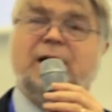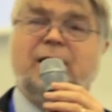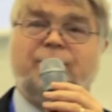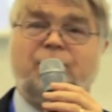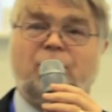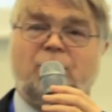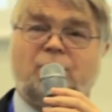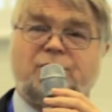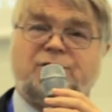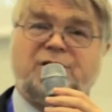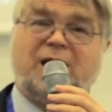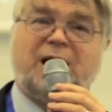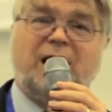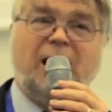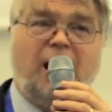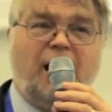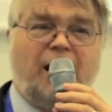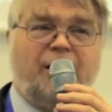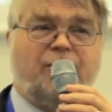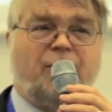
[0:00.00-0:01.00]
If you go to
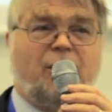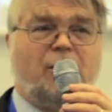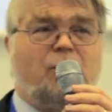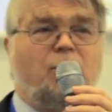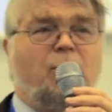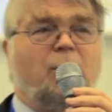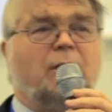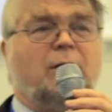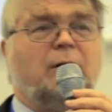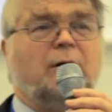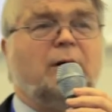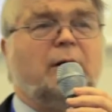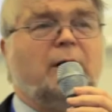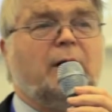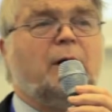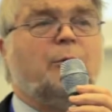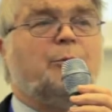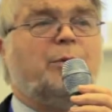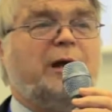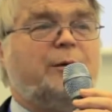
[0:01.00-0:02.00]
Cairo,
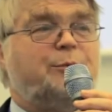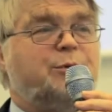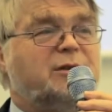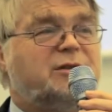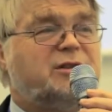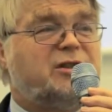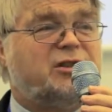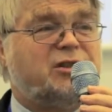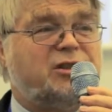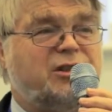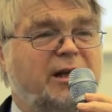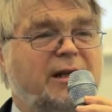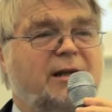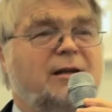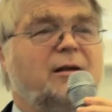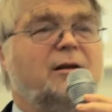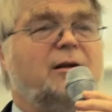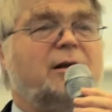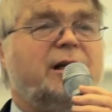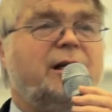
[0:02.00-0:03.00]
people
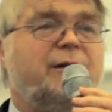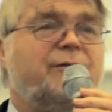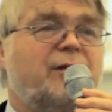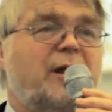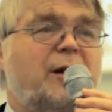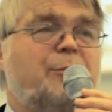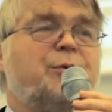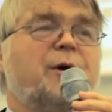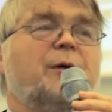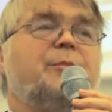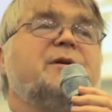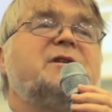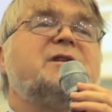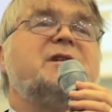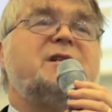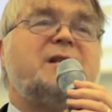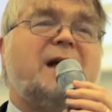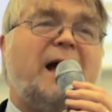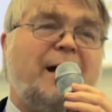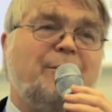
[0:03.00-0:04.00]
still leave their
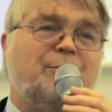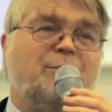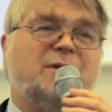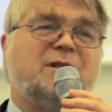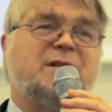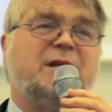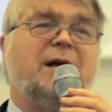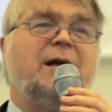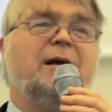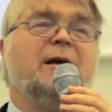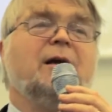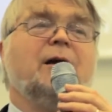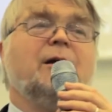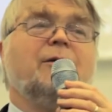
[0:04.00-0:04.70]
properties empty